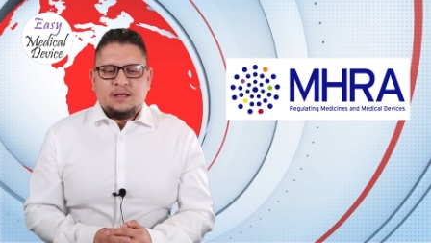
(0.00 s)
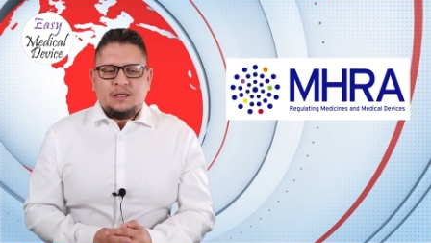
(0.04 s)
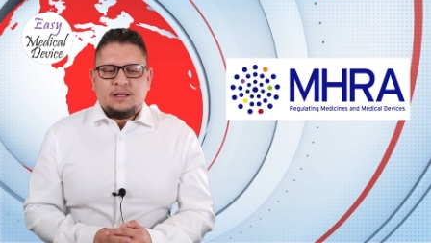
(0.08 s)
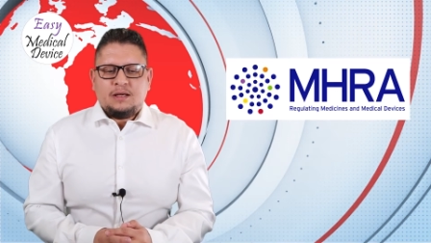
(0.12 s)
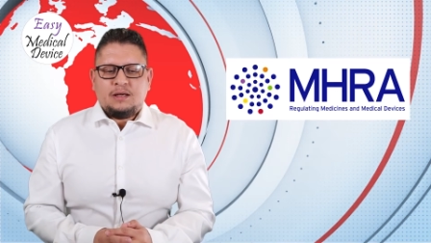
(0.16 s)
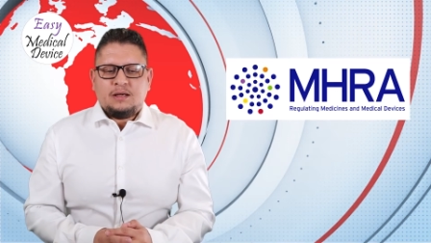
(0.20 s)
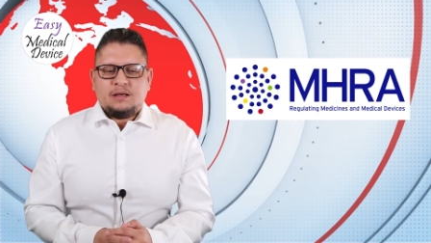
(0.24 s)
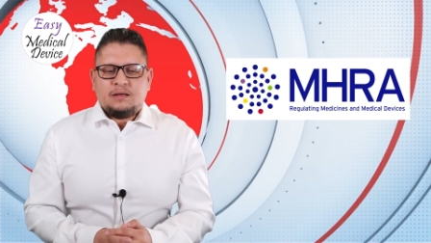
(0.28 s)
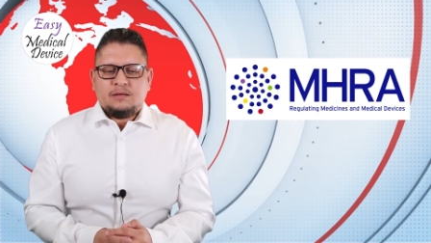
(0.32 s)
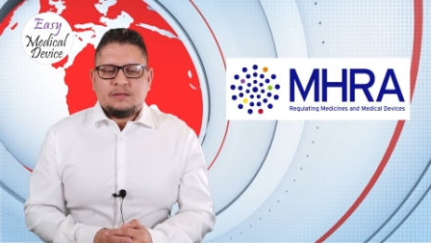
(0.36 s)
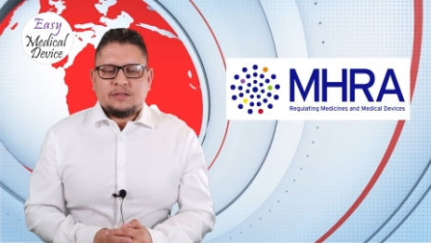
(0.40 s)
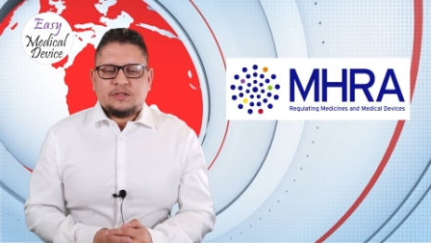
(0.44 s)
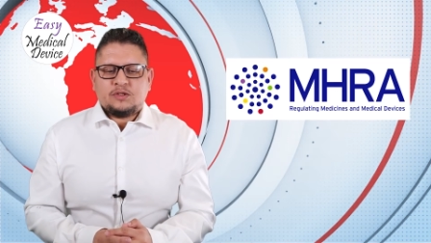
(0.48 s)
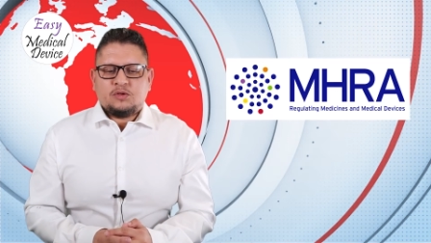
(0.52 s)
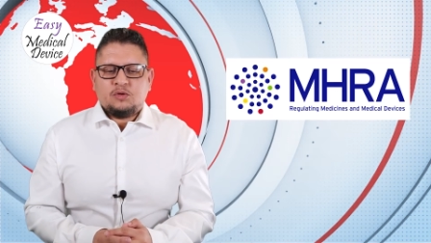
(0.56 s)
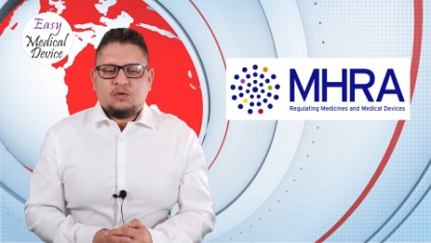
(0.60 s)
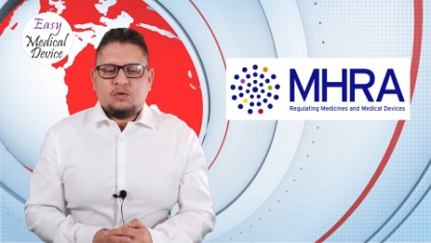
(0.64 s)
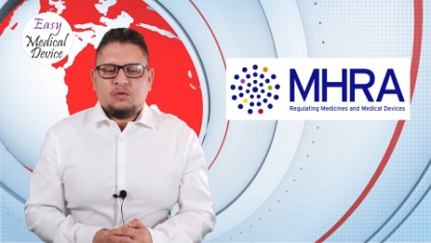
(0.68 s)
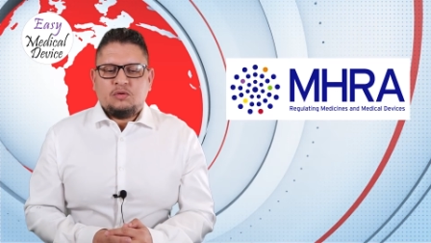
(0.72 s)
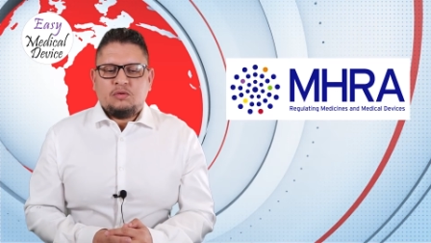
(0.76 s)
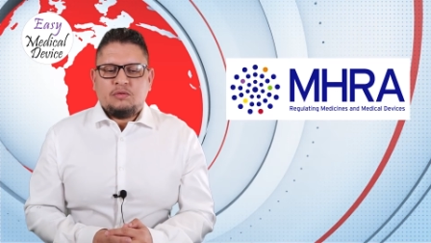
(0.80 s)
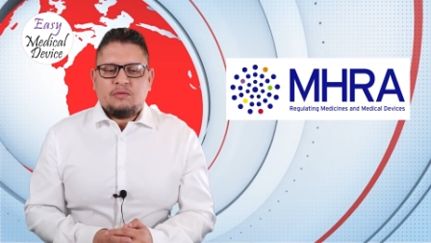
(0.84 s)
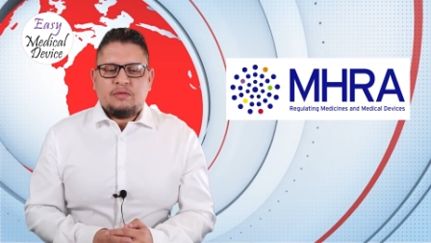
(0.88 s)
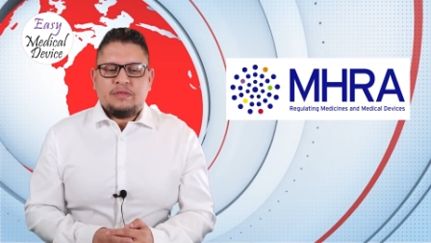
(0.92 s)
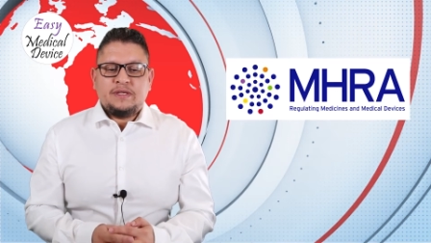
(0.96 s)
Uh,
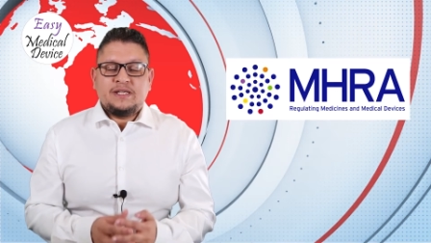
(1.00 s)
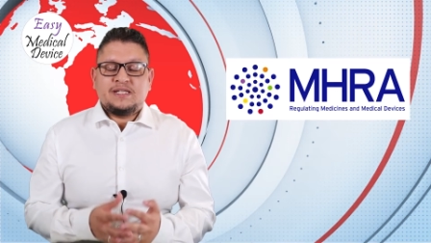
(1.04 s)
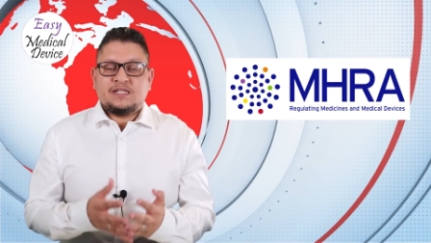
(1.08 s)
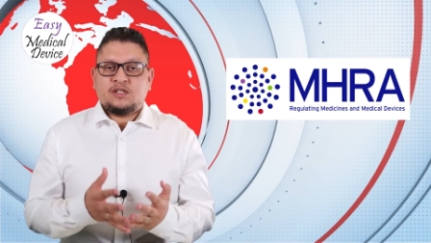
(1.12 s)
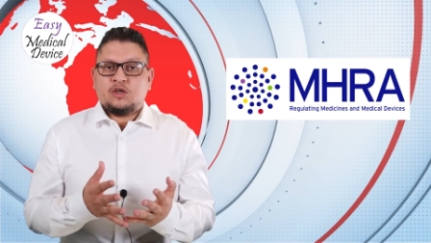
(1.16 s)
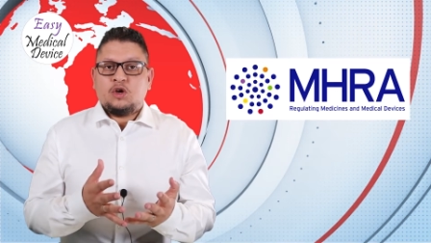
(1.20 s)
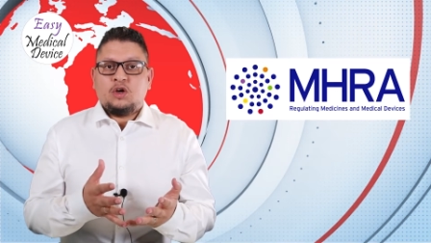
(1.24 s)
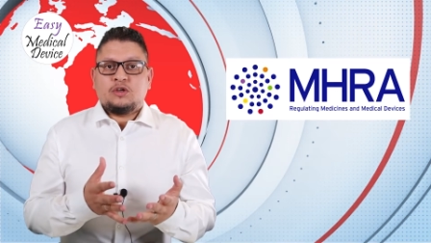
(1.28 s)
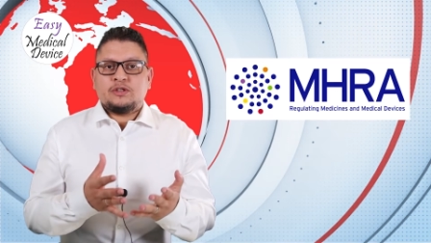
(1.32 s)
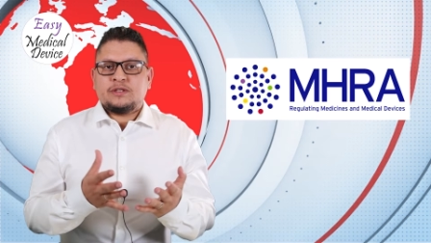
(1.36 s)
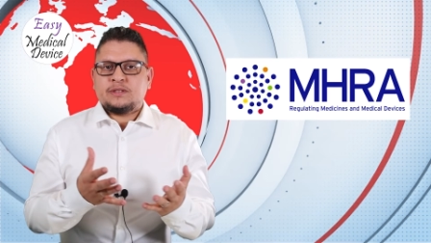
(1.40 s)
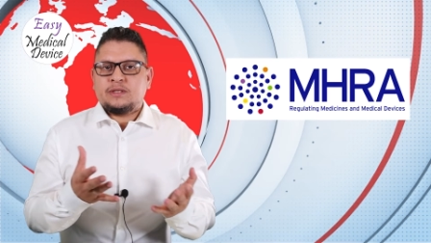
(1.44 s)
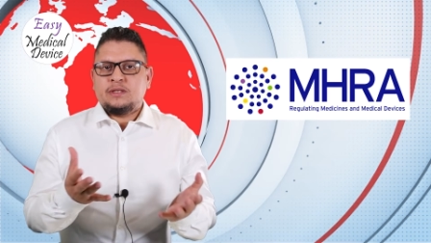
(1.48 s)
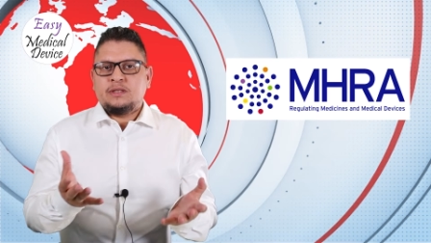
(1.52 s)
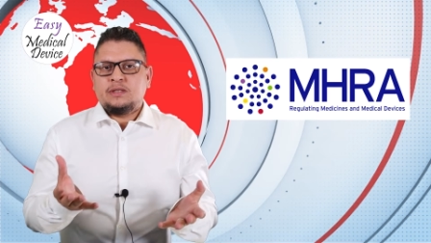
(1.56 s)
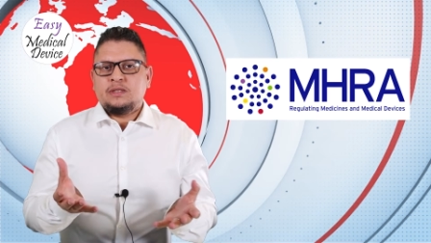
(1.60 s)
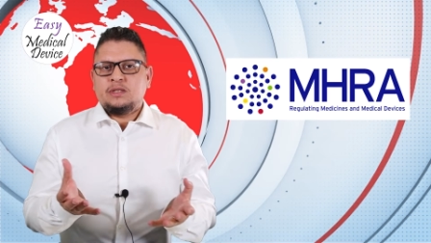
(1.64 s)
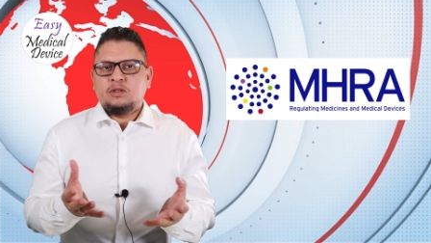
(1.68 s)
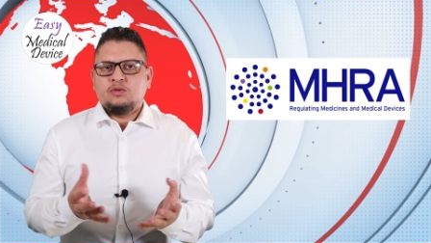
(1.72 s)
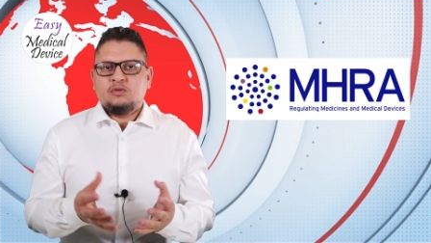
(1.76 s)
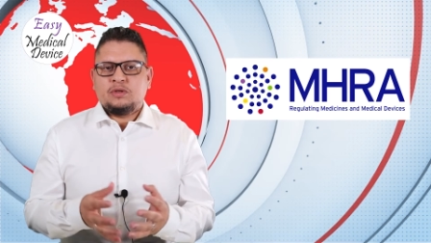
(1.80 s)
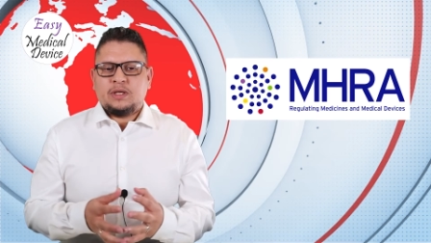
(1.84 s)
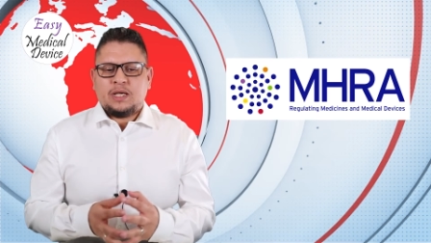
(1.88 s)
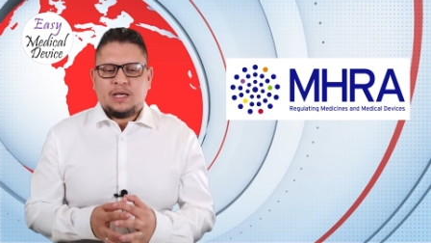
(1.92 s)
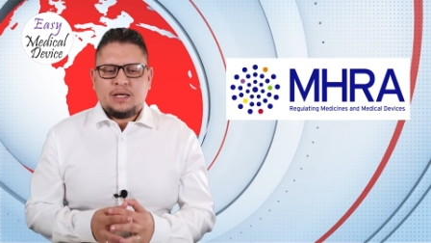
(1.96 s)
so this cost in
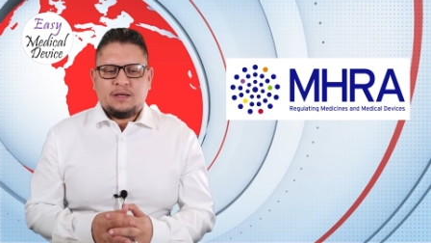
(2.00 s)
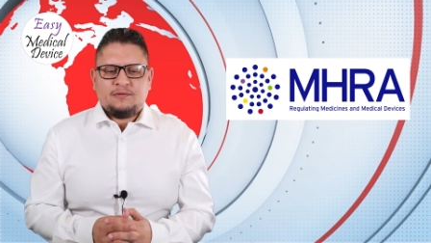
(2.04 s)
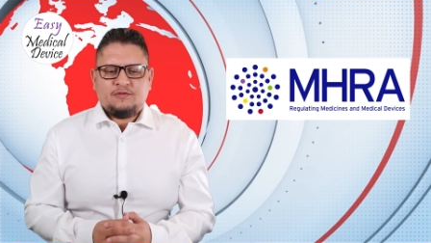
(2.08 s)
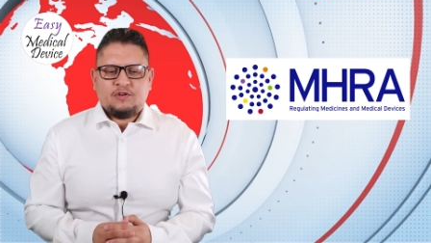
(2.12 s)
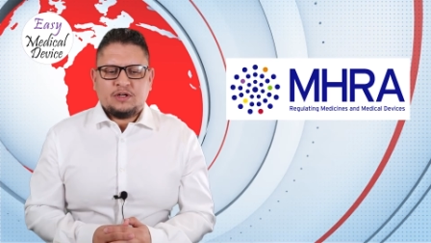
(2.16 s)
the UK,